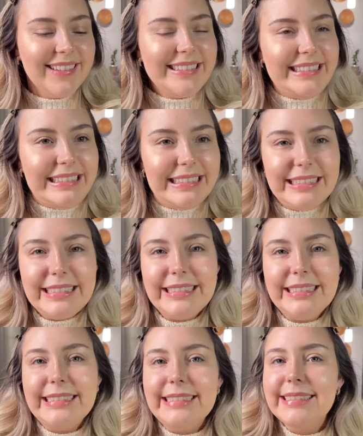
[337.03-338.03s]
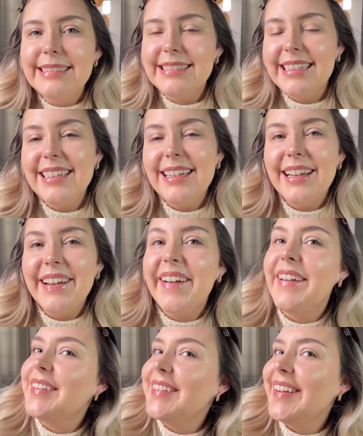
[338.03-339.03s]
I
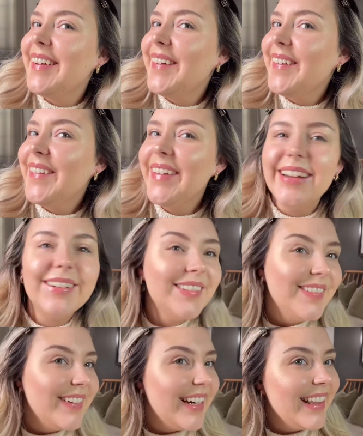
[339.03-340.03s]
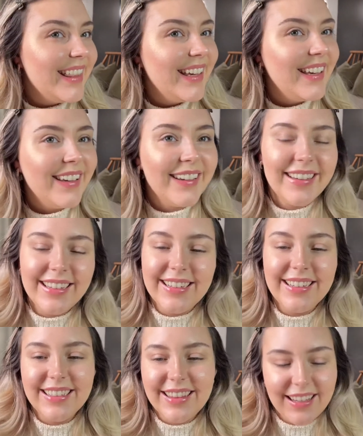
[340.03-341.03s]
don't know what I think.
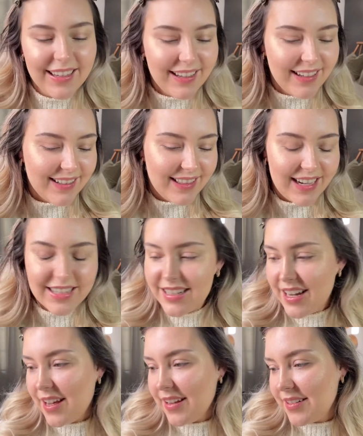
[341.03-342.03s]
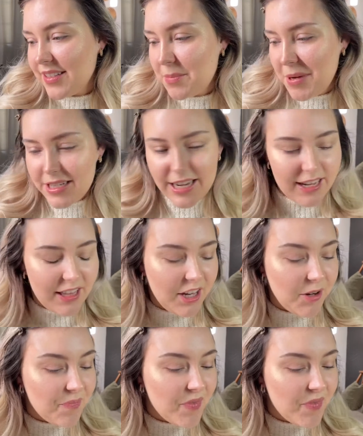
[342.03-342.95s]
I think that is not spectacular.